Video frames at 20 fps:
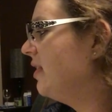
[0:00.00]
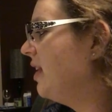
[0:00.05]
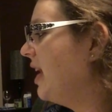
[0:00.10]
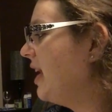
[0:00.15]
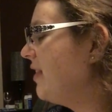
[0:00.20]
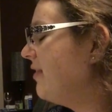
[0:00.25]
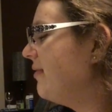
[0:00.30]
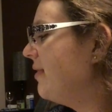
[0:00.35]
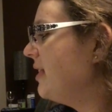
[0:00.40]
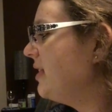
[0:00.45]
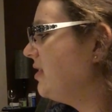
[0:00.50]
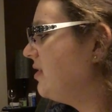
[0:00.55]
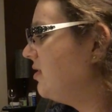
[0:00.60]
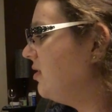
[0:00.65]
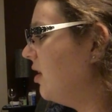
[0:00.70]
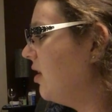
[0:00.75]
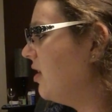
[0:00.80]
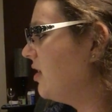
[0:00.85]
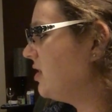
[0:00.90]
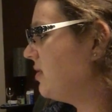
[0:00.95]
I could write
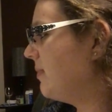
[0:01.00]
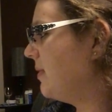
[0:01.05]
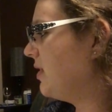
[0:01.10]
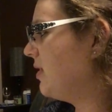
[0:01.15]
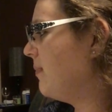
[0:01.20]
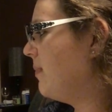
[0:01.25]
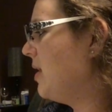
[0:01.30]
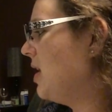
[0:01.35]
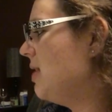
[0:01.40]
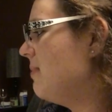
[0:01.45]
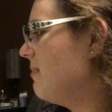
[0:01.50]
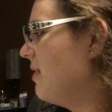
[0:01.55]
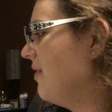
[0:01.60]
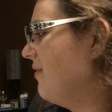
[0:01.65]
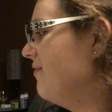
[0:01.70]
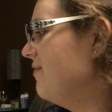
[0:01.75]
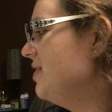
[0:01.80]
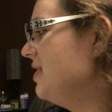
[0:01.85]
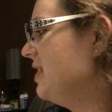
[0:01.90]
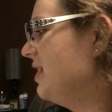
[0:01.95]
songs about the pain my
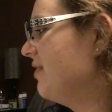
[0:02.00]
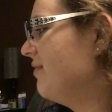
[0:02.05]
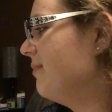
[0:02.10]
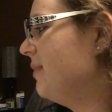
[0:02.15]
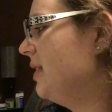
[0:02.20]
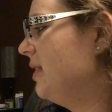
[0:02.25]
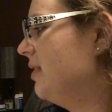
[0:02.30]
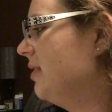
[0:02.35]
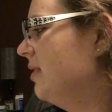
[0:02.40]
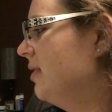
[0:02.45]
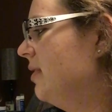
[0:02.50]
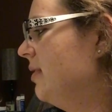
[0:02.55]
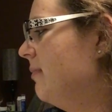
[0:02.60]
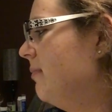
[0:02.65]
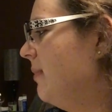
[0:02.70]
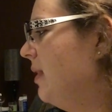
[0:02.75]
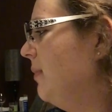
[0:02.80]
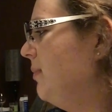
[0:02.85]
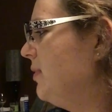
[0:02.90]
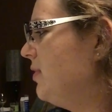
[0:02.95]
feet give me.
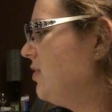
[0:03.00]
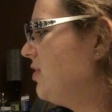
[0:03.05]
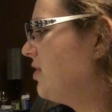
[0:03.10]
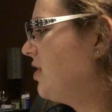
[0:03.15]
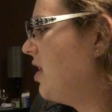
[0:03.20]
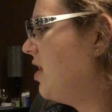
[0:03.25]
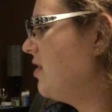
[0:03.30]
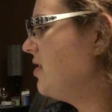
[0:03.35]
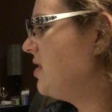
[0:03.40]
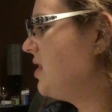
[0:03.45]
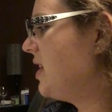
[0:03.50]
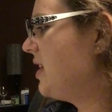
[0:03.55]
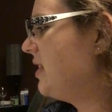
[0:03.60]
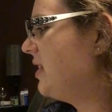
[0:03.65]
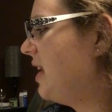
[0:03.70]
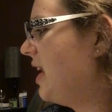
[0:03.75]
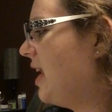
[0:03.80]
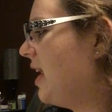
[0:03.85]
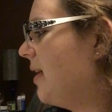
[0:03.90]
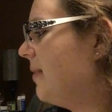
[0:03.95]
Maybe your scar's like
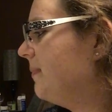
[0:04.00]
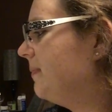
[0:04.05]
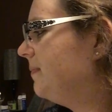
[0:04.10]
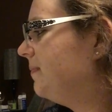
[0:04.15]
that.